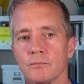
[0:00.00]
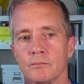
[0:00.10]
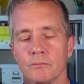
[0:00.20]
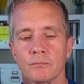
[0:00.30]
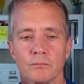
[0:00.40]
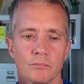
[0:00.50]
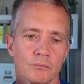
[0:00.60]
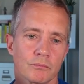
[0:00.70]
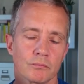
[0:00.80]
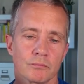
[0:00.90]

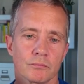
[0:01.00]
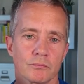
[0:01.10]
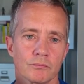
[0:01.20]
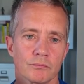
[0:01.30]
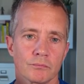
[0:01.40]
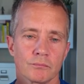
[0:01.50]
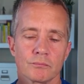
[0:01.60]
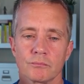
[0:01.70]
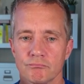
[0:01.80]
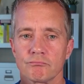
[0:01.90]

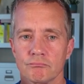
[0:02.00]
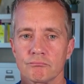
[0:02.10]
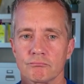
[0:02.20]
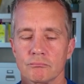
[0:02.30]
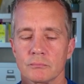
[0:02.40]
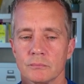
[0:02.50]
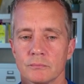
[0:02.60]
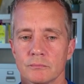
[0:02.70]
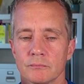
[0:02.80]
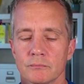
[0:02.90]

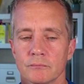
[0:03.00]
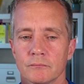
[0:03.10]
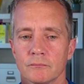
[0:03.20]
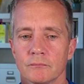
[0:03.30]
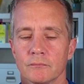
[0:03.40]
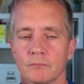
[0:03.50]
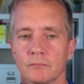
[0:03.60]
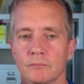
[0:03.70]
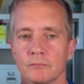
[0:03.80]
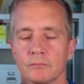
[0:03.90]

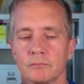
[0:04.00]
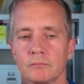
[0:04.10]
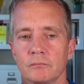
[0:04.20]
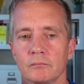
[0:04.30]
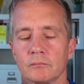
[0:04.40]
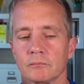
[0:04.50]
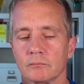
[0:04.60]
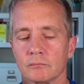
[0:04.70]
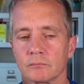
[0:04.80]
(silent)